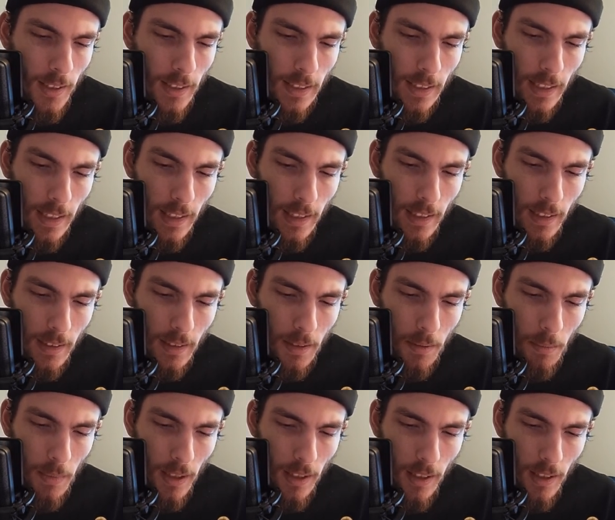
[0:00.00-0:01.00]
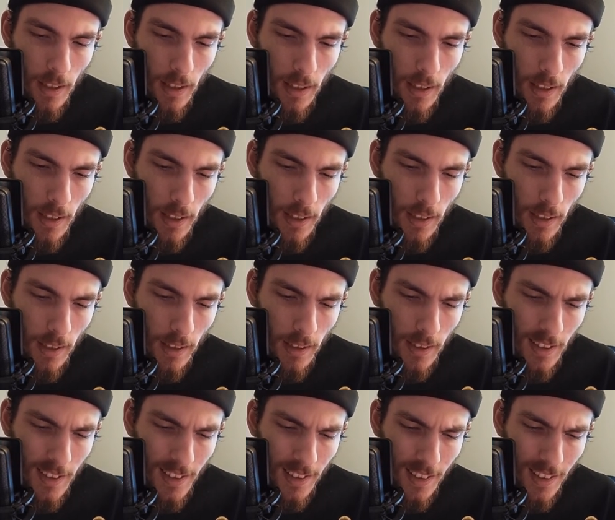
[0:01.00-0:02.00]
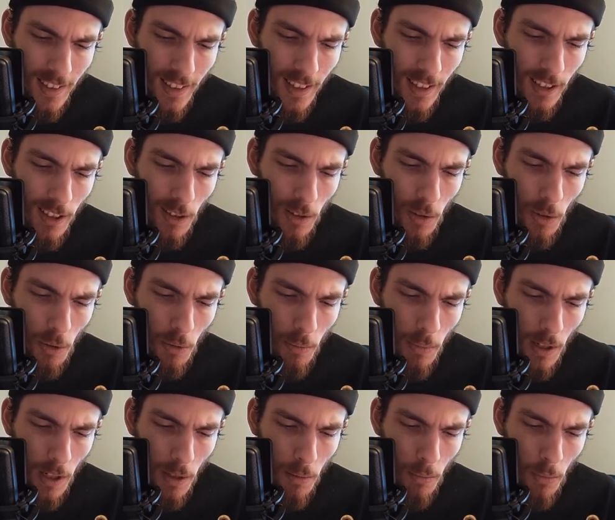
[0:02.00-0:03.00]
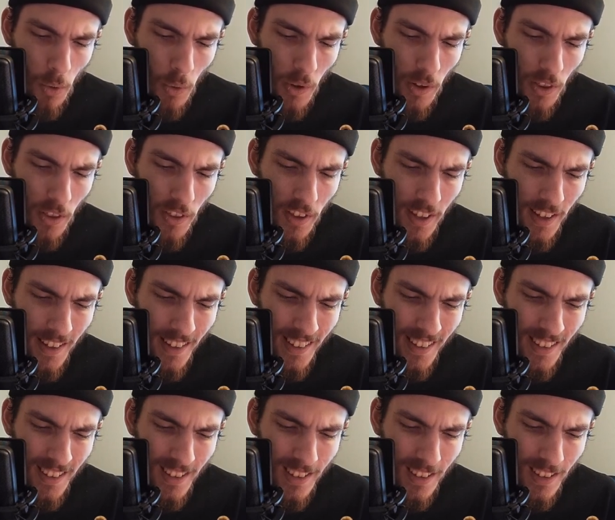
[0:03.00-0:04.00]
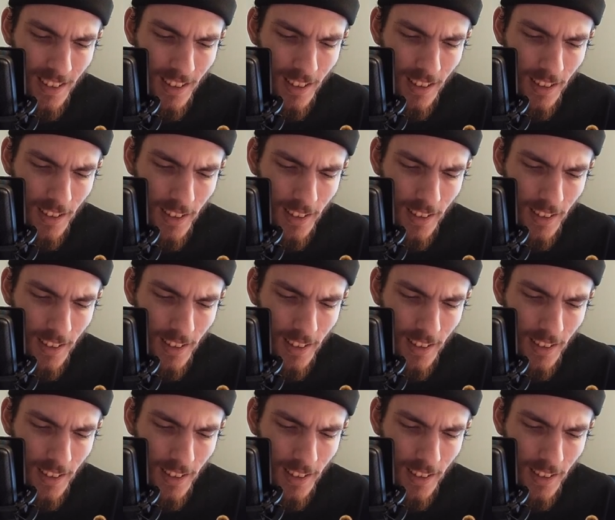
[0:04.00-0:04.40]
Um, let's see. Not too many more things.